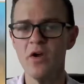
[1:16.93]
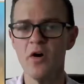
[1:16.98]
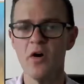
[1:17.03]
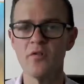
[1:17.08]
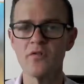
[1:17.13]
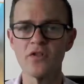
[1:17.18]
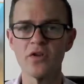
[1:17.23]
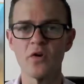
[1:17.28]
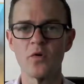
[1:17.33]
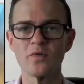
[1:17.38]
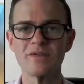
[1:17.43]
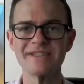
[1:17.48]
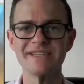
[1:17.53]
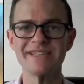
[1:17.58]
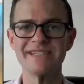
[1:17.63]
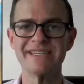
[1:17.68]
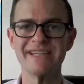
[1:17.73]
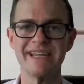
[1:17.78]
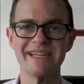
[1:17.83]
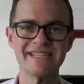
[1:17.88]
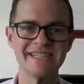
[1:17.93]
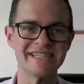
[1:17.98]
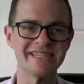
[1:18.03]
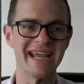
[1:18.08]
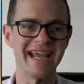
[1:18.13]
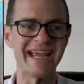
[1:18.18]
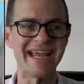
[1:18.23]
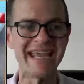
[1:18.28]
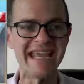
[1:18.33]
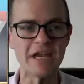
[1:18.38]
over the course of the day
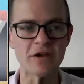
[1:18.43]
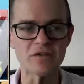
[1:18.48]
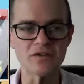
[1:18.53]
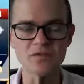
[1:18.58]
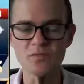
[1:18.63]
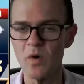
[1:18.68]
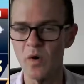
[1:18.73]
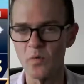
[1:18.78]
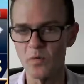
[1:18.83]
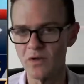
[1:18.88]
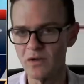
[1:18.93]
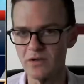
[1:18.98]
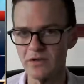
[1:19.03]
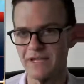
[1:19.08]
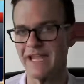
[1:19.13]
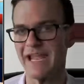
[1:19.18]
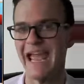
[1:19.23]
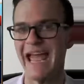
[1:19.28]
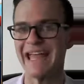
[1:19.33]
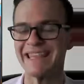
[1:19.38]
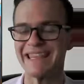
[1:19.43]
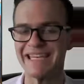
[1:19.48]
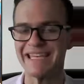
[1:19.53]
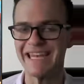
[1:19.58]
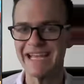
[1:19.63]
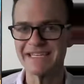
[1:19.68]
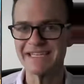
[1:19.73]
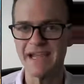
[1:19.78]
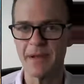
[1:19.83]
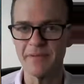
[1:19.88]
today, here's what we're looking at. The
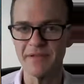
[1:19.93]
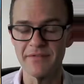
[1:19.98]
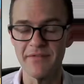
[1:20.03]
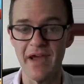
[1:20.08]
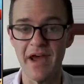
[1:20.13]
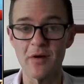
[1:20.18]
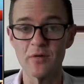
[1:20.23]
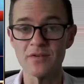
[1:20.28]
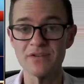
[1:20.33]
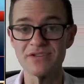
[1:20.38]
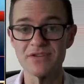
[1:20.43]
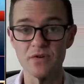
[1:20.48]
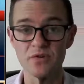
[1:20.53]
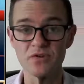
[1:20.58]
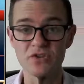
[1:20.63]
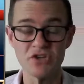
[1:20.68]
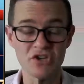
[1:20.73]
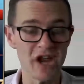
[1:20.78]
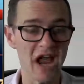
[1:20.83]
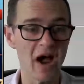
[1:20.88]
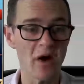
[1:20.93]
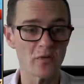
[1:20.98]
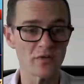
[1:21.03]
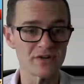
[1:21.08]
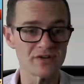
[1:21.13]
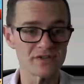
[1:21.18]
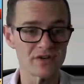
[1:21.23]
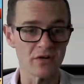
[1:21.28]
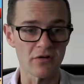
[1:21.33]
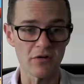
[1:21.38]
next couple of hours, those
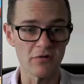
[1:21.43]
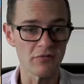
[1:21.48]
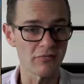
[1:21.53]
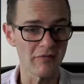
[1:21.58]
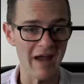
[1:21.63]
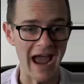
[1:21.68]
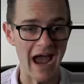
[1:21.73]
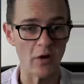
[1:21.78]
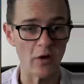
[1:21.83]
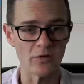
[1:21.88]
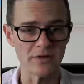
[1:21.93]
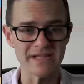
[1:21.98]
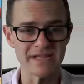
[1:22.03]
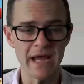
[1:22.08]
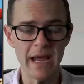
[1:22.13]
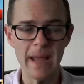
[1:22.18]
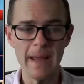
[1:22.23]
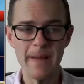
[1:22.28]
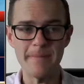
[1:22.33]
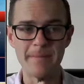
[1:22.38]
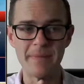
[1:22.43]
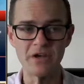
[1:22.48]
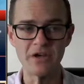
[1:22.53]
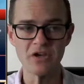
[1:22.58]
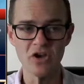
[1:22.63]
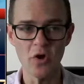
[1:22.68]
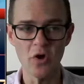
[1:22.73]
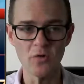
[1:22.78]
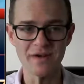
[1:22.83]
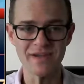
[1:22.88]
showers are around. But
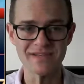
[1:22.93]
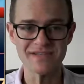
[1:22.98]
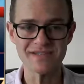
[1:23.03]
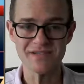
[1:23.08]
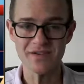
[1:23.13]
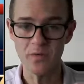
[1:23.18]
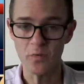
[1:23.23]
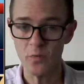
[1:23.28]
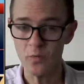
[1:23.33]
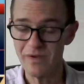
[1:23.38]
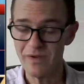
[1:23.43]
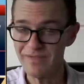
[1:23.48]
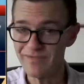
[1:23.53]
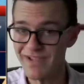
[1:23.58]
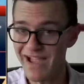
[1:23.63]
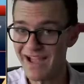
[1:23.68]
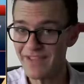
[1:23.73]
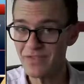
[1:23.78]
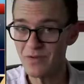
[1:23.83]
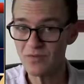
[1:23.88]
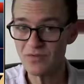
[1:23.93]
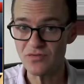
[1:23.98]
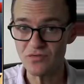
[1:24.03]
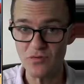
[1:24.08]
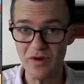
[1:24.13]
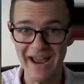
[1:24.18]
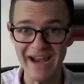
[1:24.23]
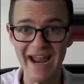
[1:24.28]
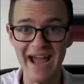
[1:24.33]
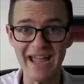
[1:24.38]
notice we've got those
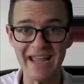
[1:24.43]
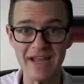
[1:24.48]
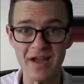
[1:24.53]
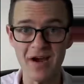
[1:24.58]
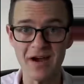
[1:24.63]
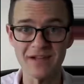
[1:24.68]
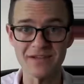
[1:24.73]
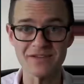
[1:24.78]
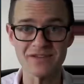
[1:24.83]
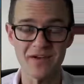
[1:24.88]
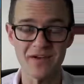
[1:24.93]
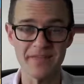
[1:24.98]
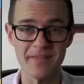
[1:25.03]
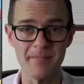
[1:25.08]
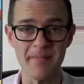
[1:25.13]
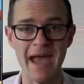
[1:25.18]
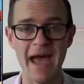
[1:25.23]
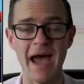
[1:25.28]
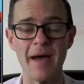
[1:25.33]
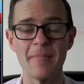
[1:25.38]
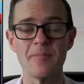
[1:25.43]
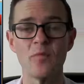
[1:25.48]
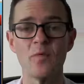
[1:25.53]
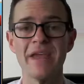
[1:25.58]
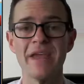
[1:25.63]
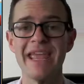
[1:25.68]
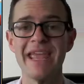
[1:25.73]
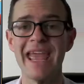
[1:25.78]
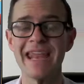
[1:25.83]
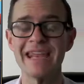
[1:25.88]
red icons on the map.
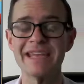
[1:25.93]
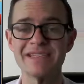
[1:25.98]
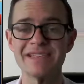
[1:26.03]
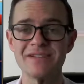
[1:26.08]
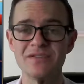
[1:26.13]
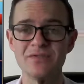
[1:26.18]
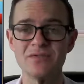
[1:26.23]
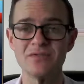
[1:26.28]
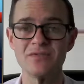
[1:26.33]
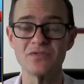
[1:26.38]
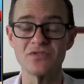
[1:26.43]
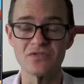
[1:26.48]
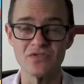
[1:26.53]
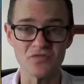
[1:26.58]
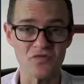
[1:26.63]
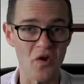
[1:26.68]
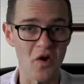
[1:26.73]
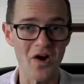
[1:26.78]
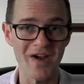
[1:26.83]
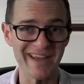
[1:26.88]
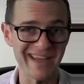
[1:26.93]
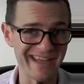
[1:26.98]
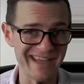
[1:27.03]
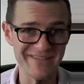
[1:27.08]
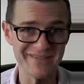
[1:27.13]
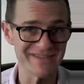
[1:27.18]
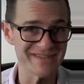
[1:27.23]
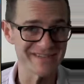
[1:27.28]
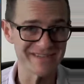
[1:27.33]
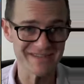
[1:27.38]
We get into strong,
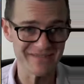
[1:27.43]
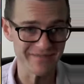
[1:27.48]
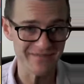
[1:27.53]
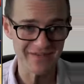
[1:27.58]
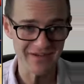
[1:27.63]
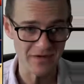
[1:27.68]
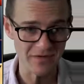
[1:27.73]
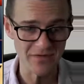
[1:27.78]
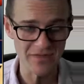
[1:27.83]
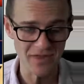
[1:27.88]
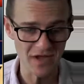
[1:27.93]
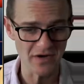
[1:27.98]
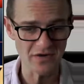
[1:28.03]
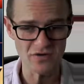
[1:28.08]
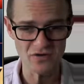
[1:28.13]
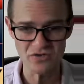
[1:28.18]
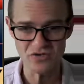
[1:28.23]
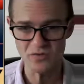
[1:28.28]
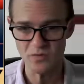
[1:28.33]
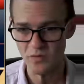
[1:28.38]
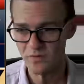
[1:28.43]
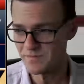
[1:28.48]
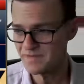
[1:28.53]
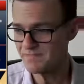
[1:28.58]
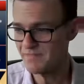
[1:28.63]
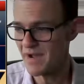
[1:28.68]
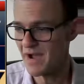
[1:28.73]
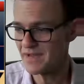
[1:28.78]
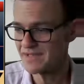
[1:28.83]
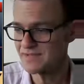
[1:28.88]
even severe thunderstorms
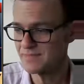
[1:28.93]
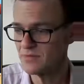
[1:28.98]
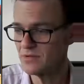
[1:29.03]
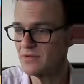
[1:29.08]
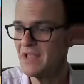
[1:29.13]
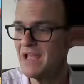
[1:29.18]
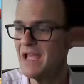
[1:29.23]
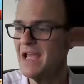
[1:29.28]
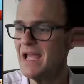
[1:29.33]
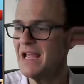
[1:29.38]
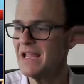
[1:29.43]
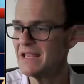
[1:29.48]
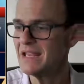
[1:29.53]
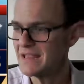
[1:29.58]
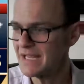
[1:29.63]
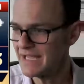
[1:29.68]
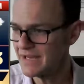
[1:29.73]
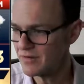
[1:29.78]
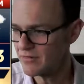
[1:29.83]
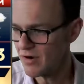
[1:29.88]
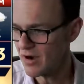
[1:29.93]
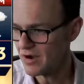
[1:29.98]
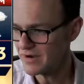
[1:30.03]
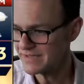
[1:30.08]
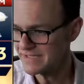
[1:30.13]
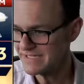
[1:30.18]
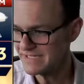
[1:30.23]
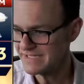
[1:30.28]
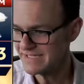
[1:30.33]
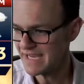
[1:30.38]
possible later
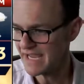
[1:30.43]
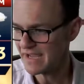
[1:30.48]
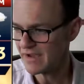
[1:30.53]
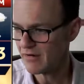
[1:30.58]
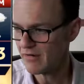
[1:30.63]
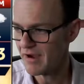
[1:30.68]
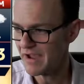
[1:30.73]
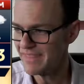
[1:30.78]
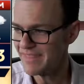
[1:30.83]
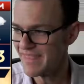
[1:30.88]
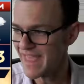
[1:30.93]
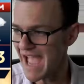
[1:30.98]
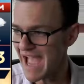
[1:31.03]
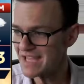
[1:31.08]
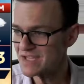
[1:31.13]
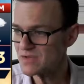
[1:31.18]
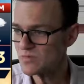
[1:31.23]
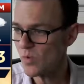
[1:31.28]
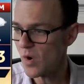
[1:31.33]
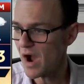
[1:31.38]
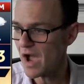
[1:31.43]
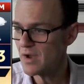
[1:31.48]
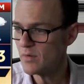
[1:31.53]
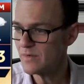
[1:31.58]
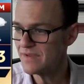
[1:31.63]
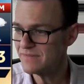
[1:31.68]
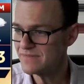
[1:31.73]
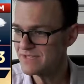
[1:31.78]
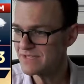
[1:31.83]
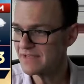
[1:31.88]
on today. All right, that's why
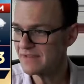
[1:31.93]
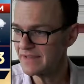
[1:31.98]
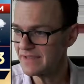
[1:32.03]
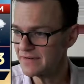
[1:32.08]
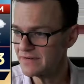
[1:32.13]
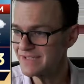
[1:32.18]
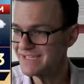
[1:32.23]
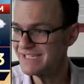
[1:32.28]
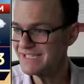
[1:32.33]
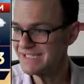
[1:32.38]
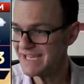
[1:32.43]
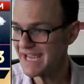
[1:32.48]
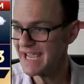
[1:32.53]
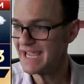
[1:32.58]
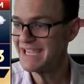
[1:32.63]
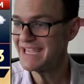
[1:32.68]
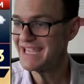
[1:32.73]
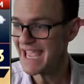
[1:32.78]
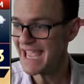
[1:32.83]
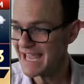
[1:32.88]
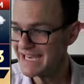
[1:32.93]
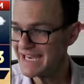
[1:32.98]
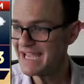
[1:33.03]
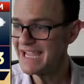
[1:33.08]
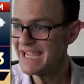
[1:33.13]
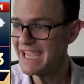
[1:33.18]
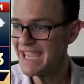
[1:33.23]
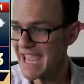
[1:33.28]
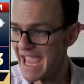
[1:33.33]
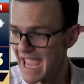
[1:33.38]
we've declared today yet
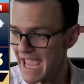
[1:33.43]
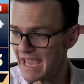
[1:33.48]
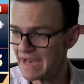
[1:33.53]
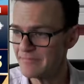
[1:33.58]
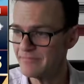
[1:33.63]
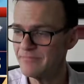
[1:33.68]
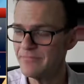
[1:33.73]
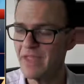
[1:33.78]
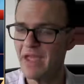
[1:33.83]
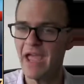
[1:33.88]
again